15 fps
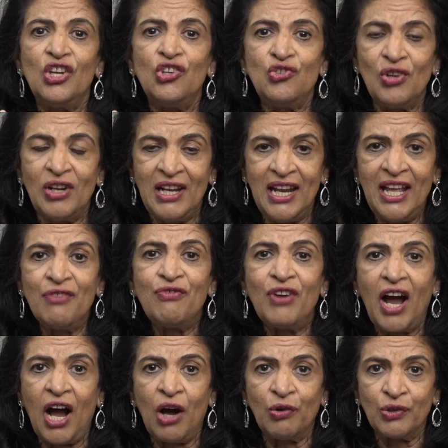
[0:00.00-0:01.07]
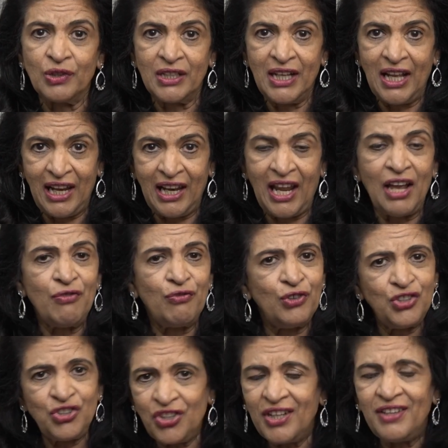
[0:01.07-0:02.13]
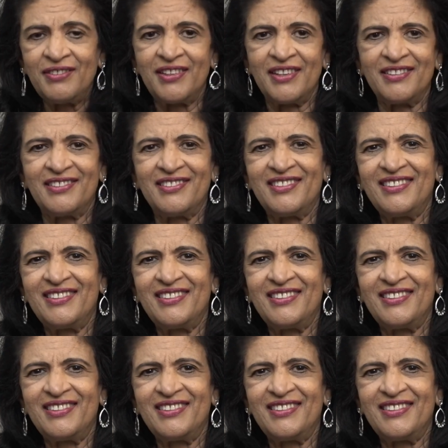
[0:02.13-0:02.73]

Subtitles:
to live our life for Jesus.